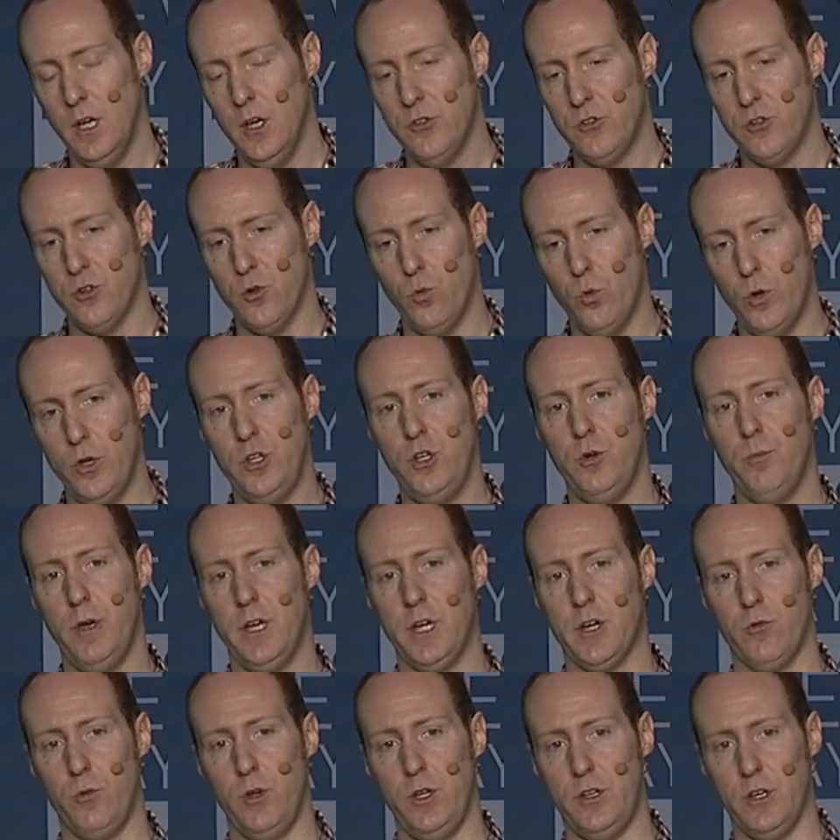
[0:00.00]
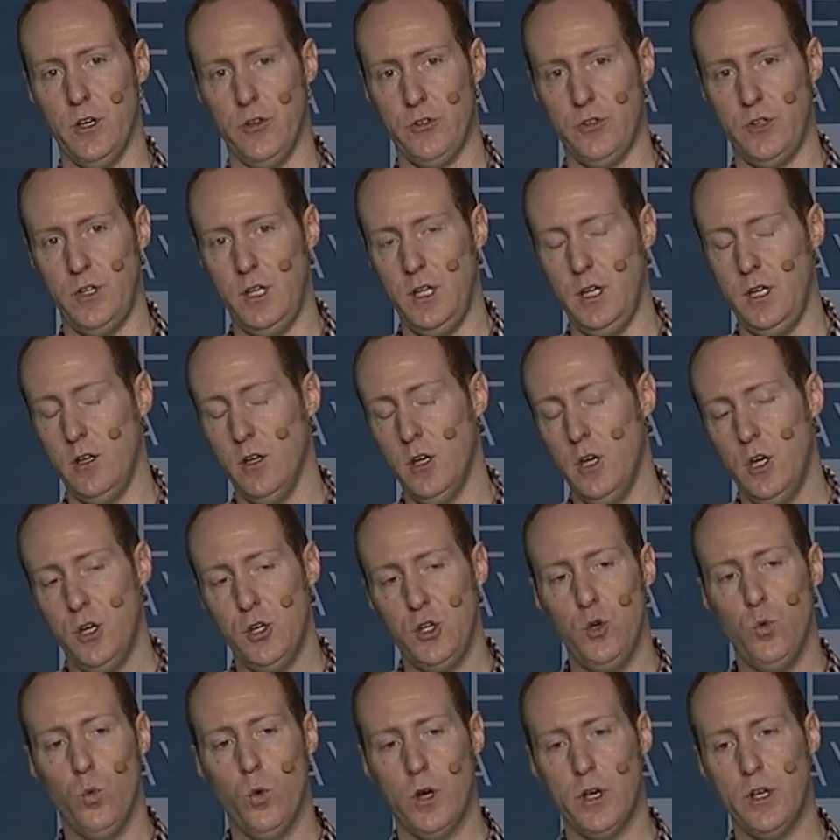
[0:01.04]
So when you make a retail CD,
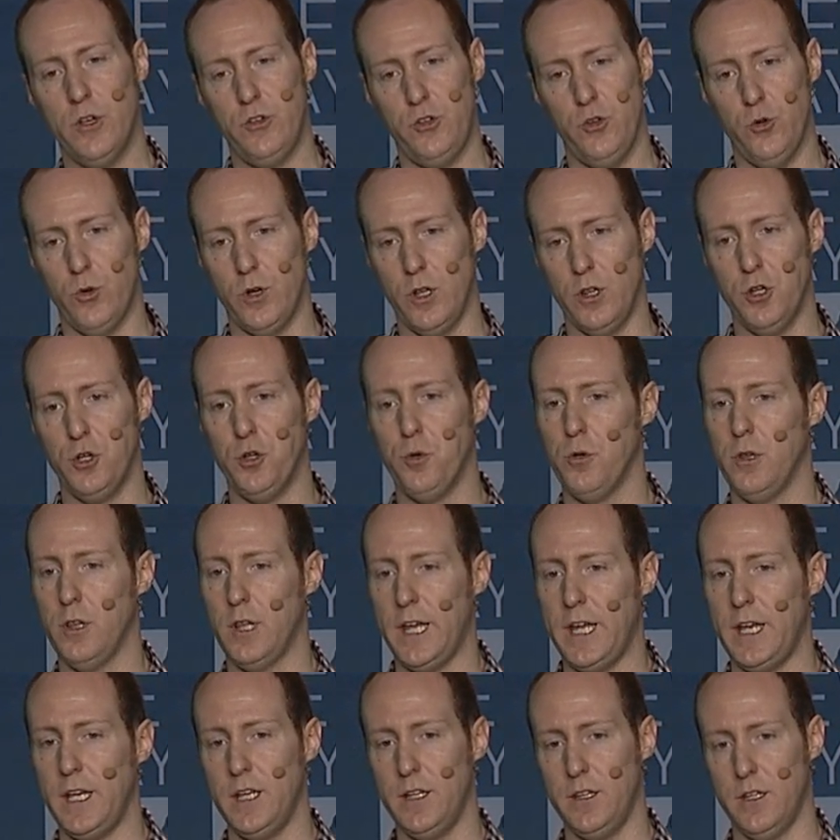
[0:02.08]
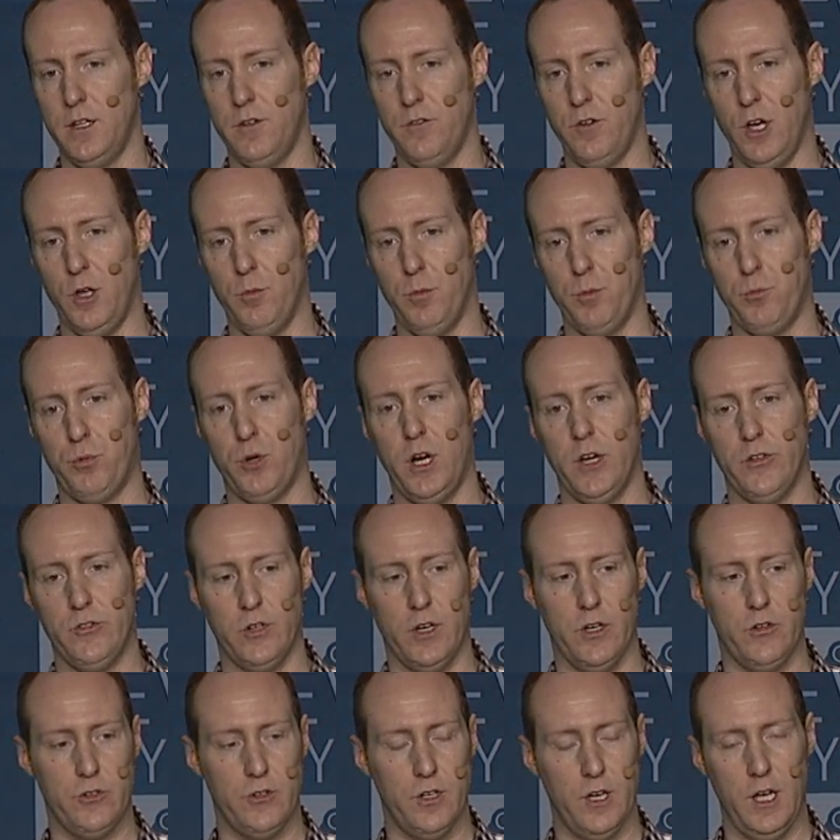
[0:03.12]
you want to do it a little late in the development
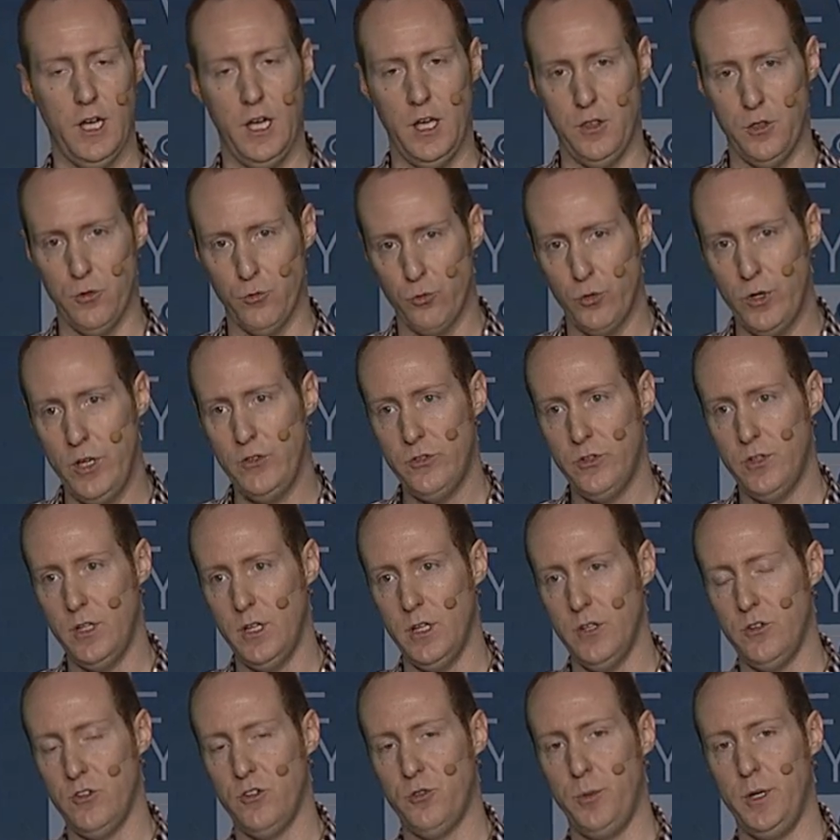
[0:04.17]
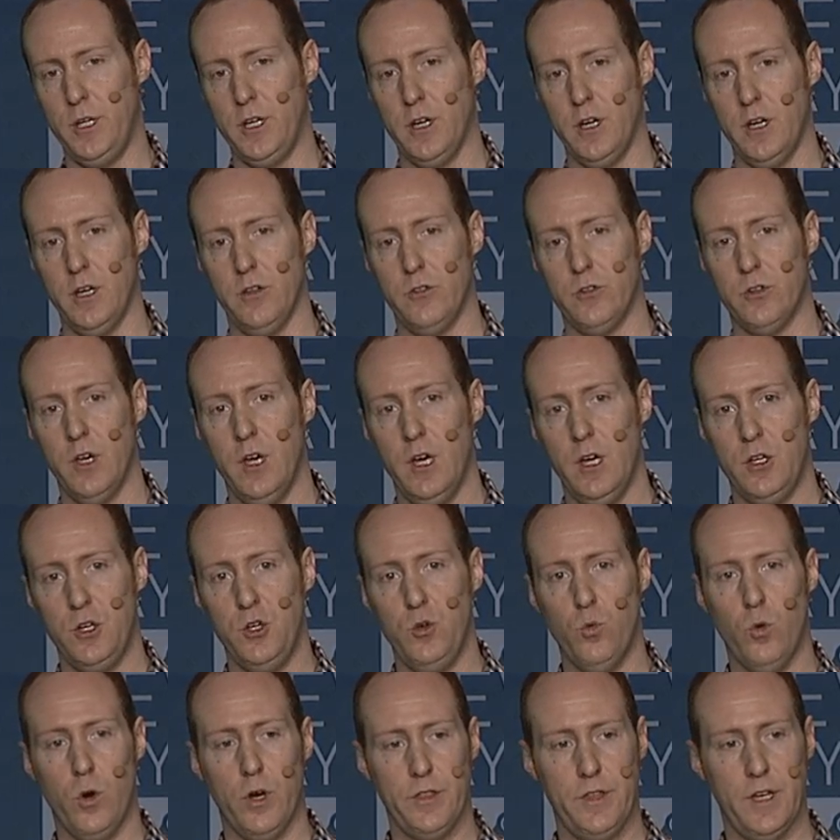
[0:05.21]
process. And the reason is because
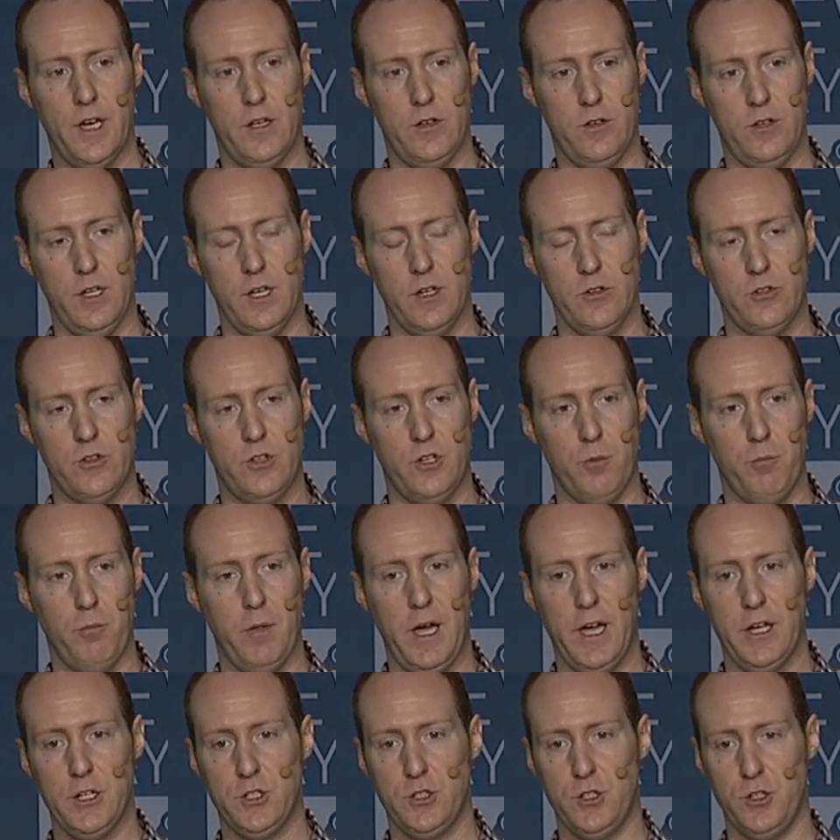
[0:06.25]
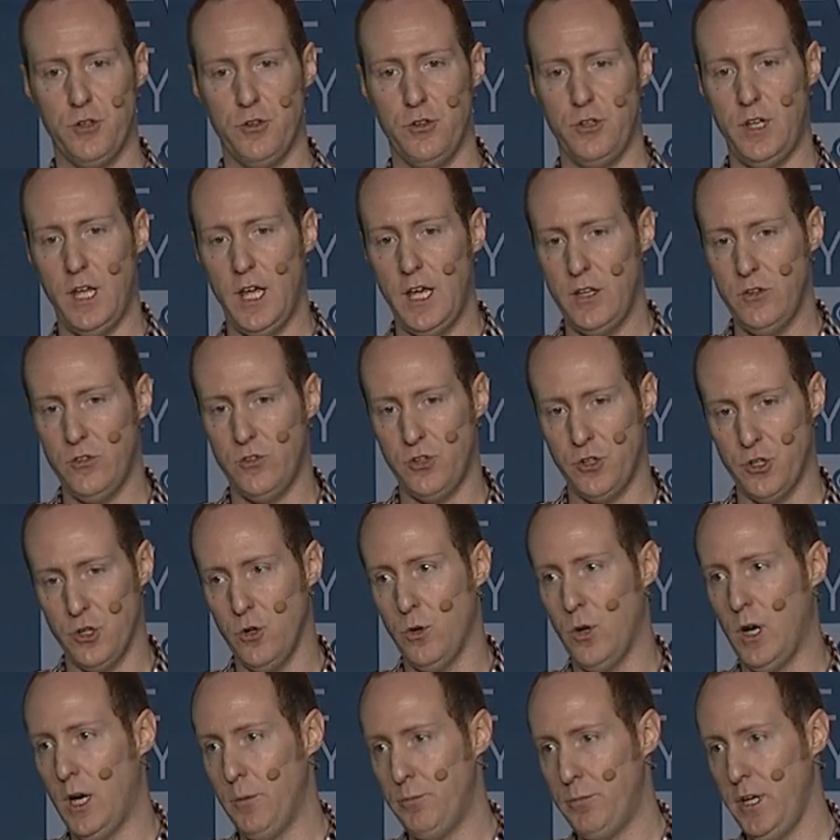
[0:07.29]
you want that disk to match your day
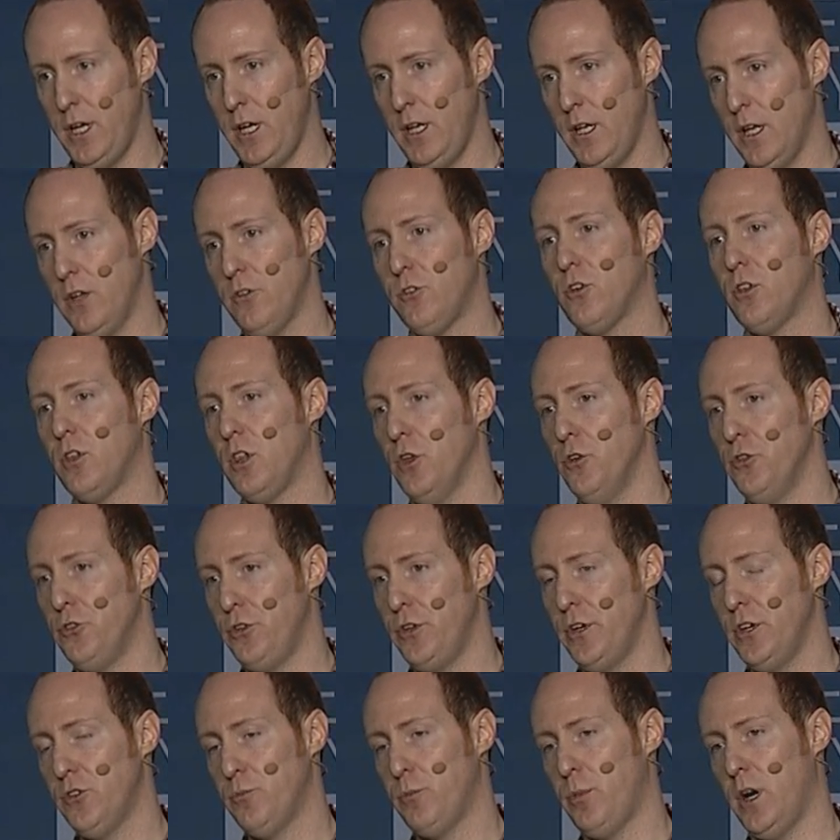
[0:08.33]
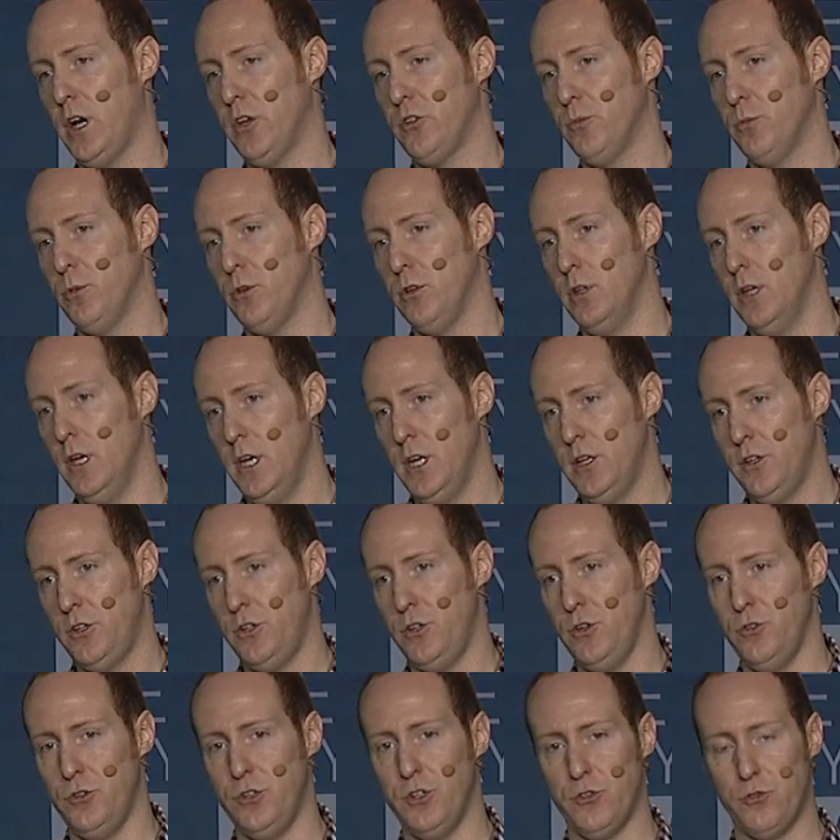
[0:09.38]
zero update as closely as possible
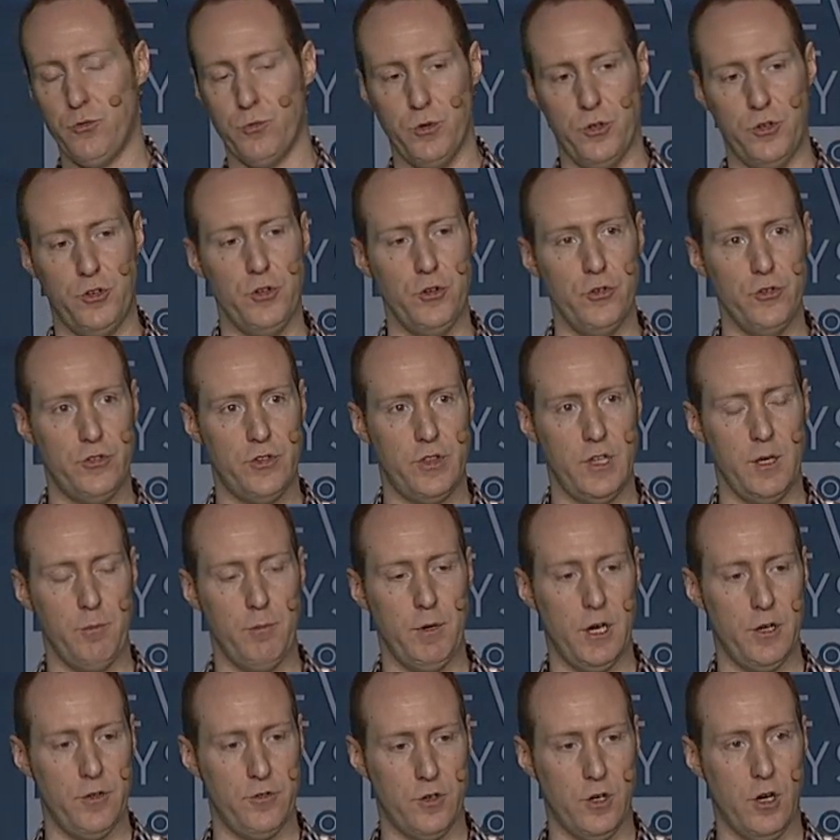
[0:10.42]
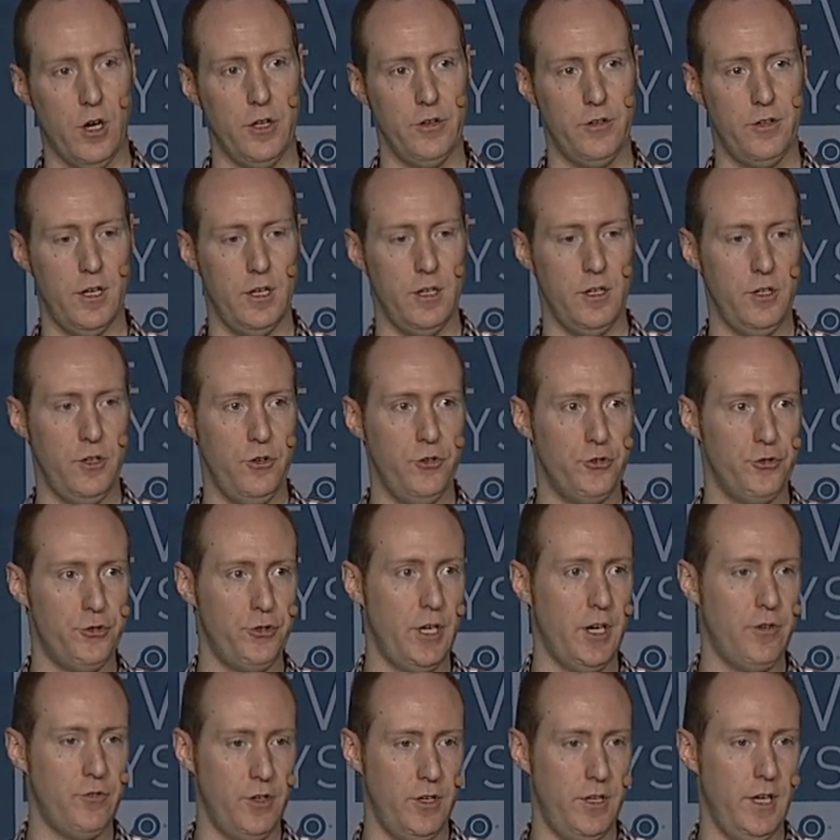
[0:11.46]
to just reduce the amount of content users
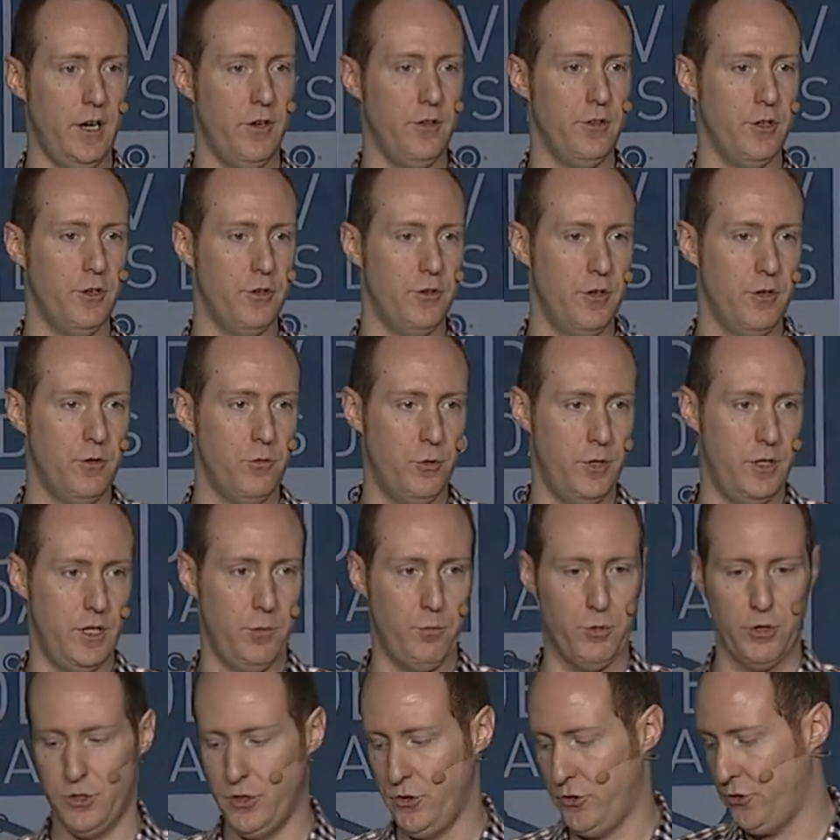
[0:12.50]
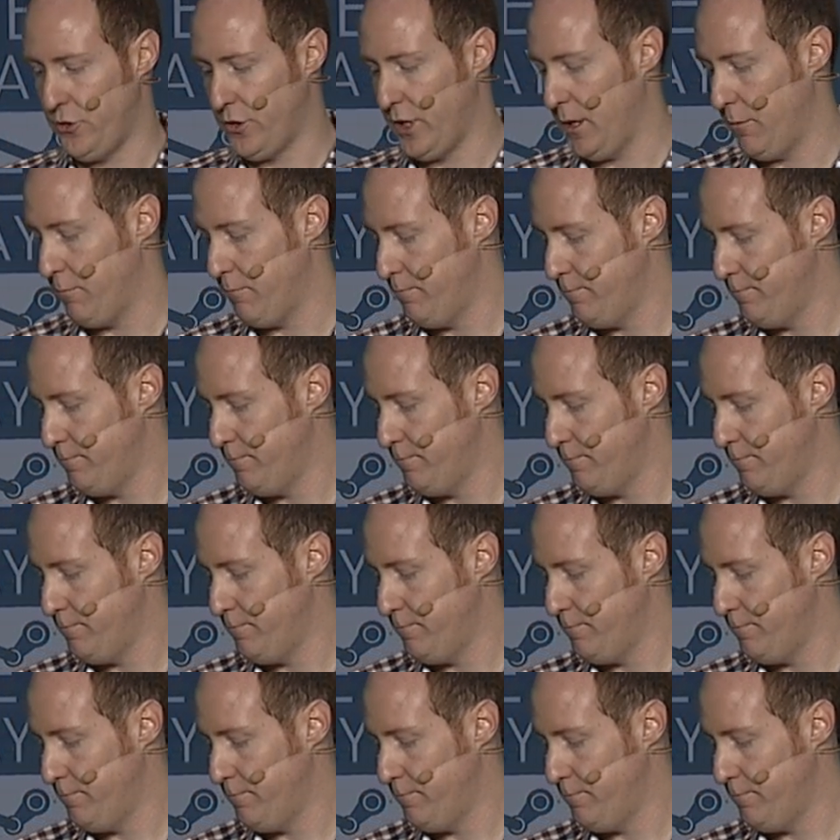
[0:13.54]
have to download when they purchase your game.